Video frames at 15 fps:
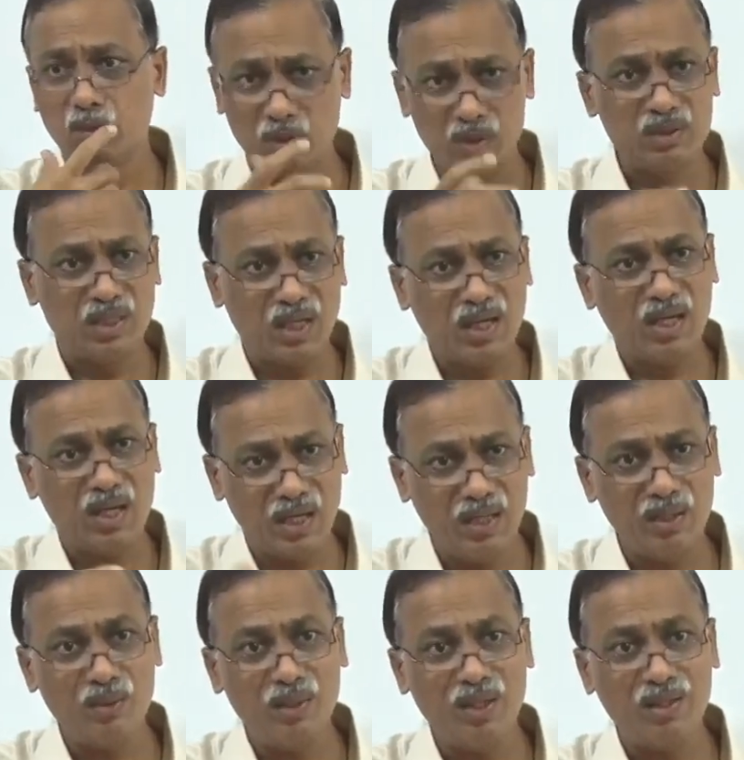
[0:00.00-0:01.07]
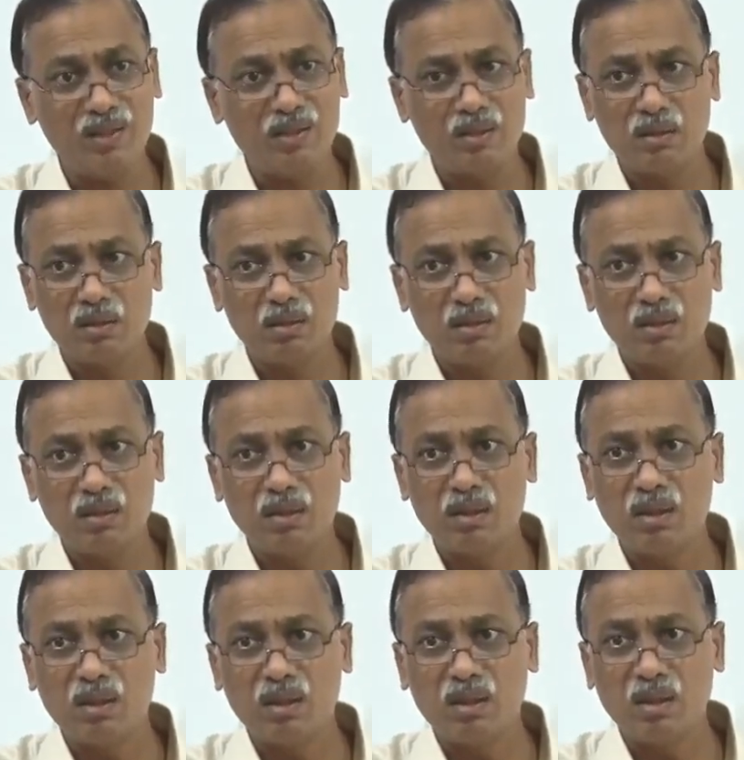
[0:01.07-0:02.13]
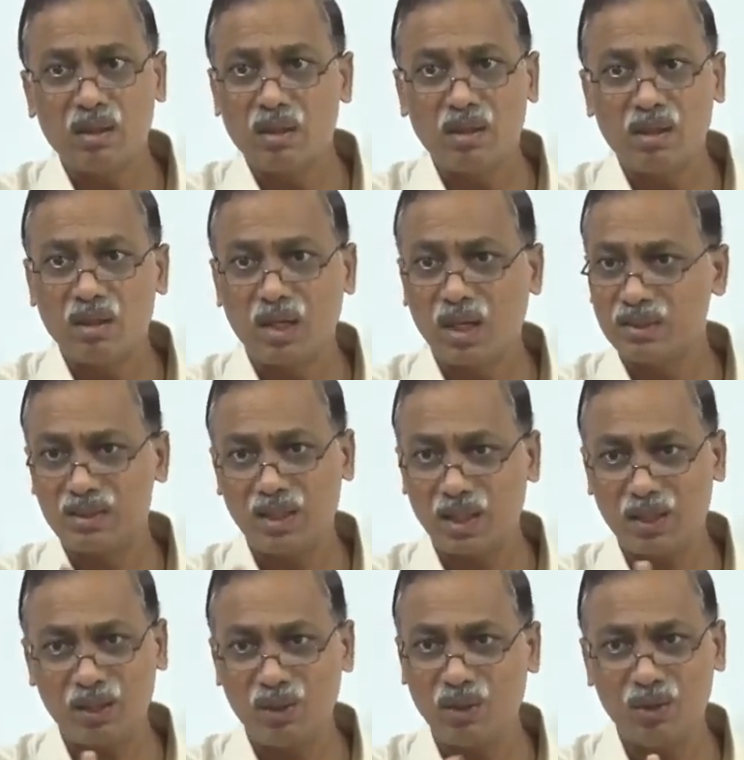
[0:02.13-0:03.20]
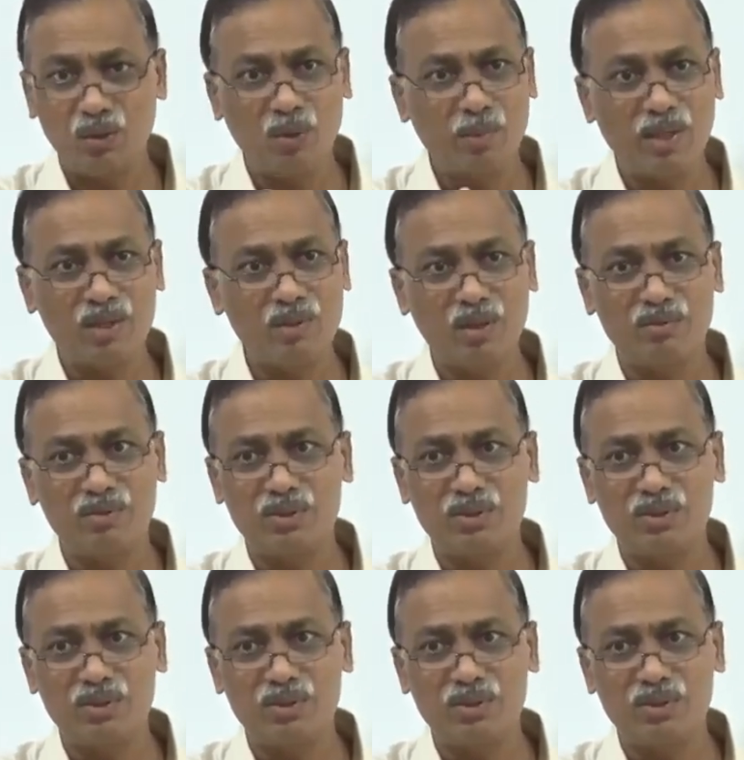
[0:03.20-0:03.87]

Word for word: Is there an end to it? I said I cannot go by your